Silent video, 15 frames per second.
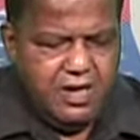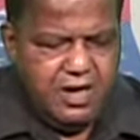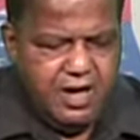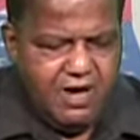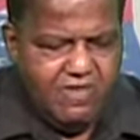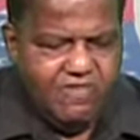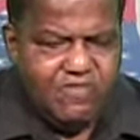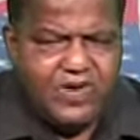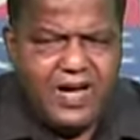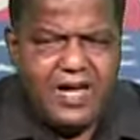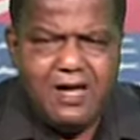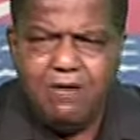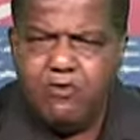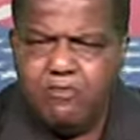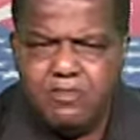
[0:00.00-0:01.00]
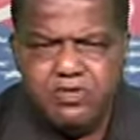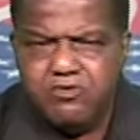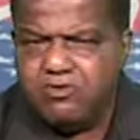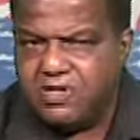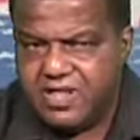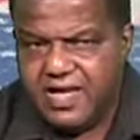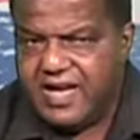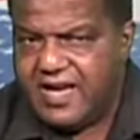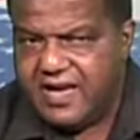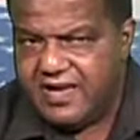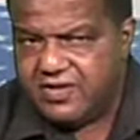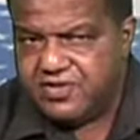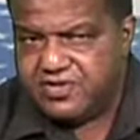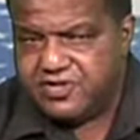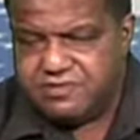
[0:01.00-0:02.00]
A viable middle
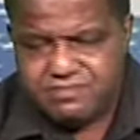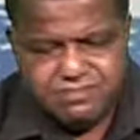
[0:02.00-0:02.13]
class